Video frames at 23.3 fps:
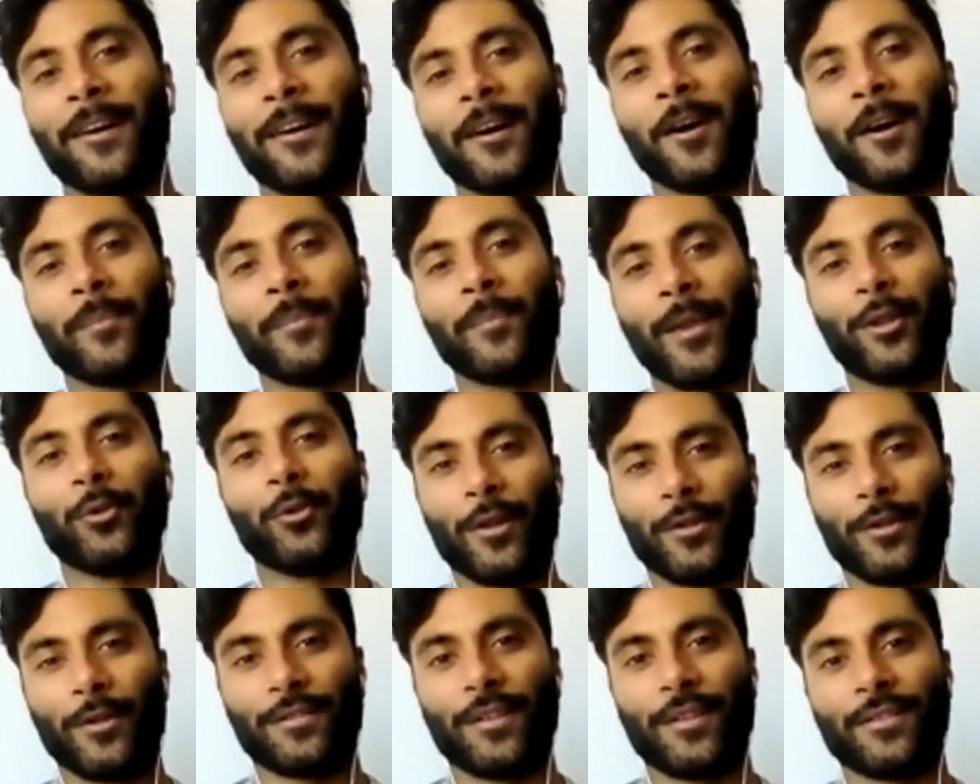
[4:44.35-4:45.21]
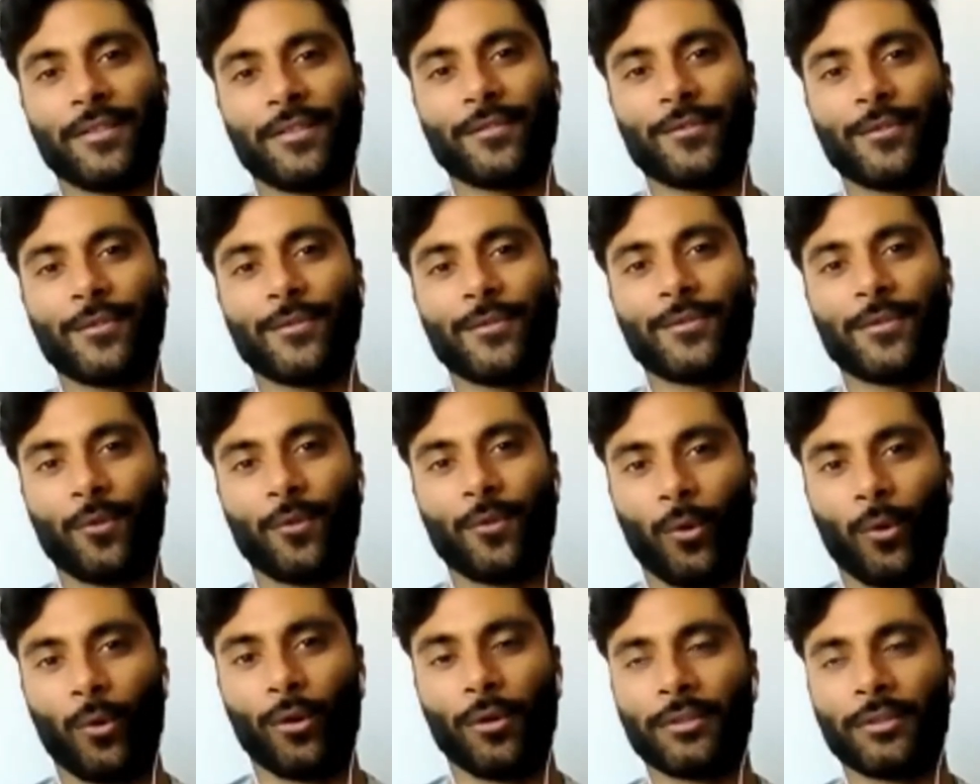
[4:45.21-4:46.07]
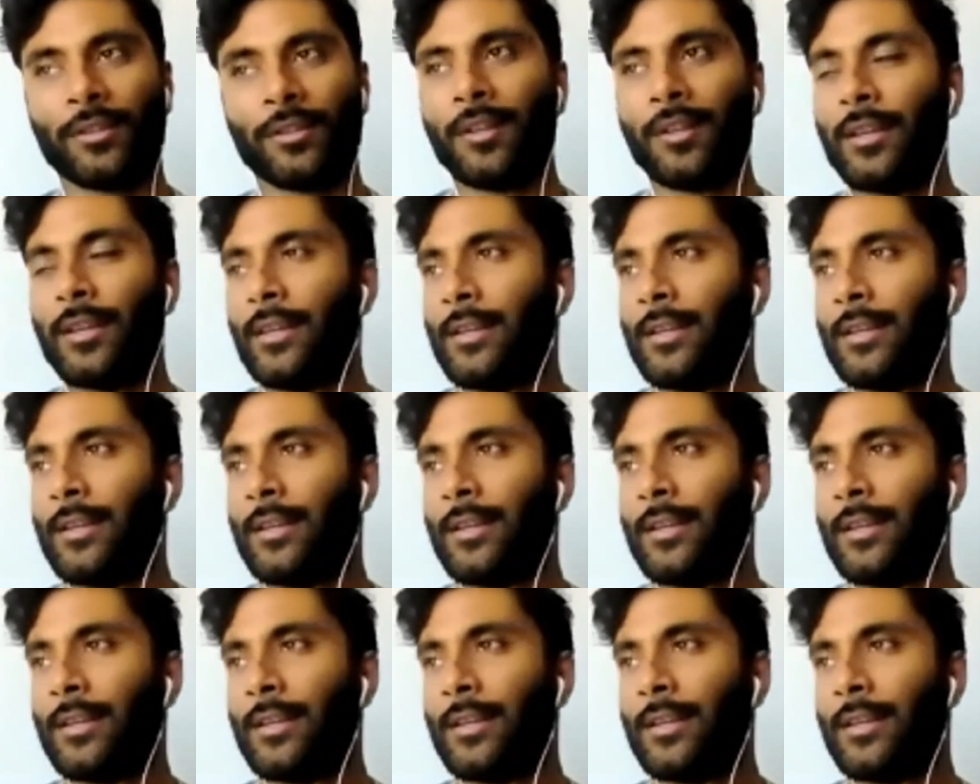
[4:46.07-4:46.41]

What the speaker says: a male witch that's introduced to the world.